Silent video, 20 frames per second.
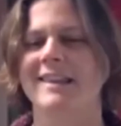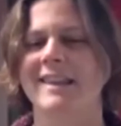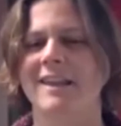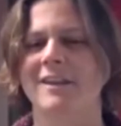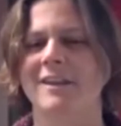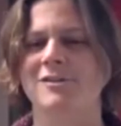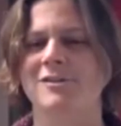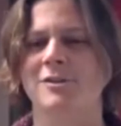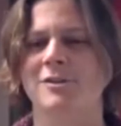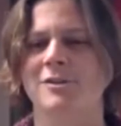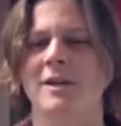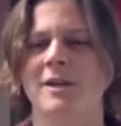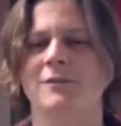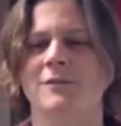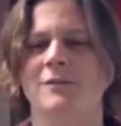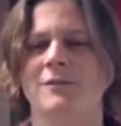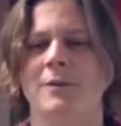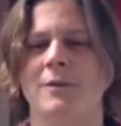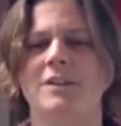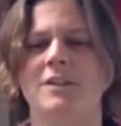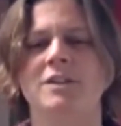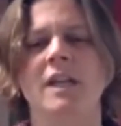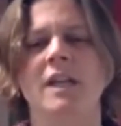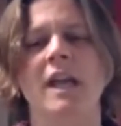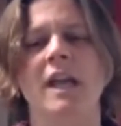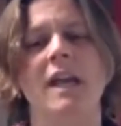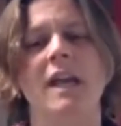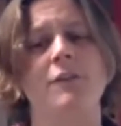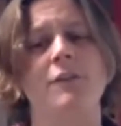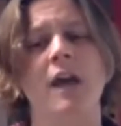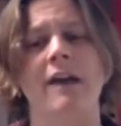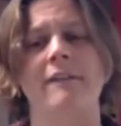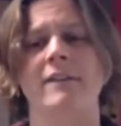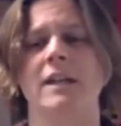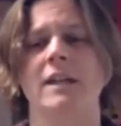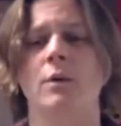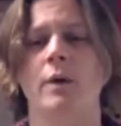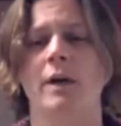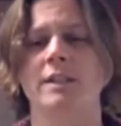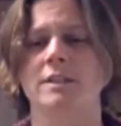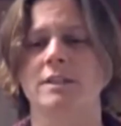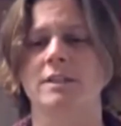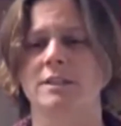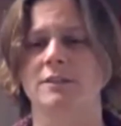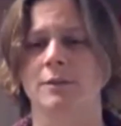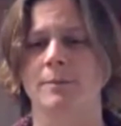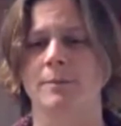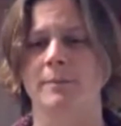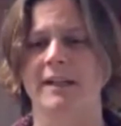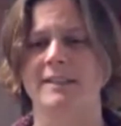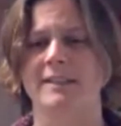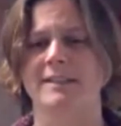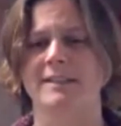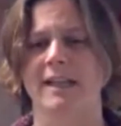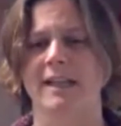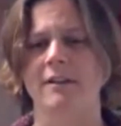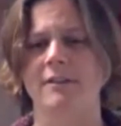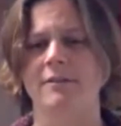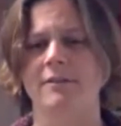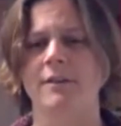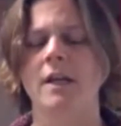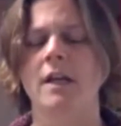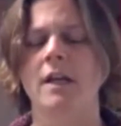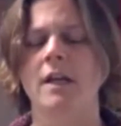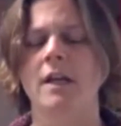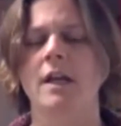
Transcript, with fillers: Thank you so much for watching. And if you have any questions for myself,